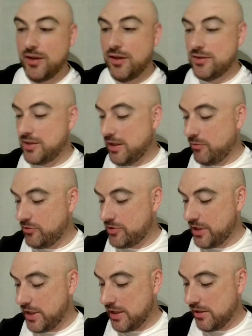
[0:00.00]
So that was
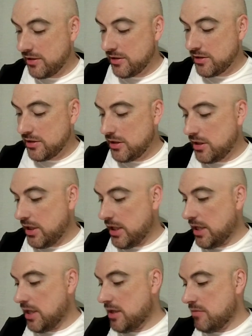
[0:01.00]
that.
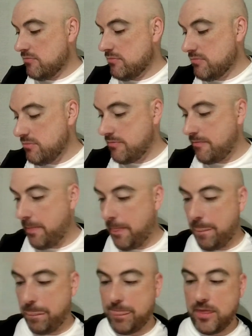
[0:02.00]

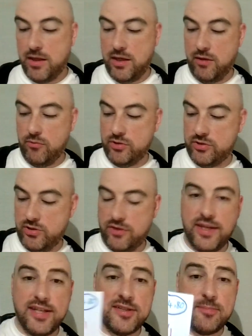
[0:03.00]
It was
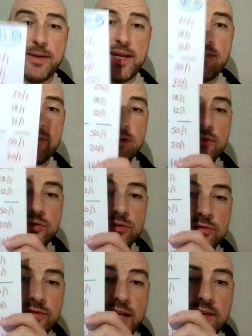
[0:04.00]
this bet that
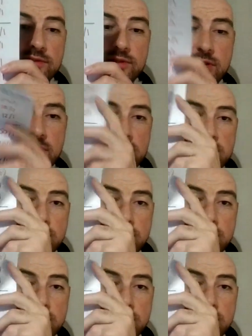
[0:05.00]
sort of gave us a nice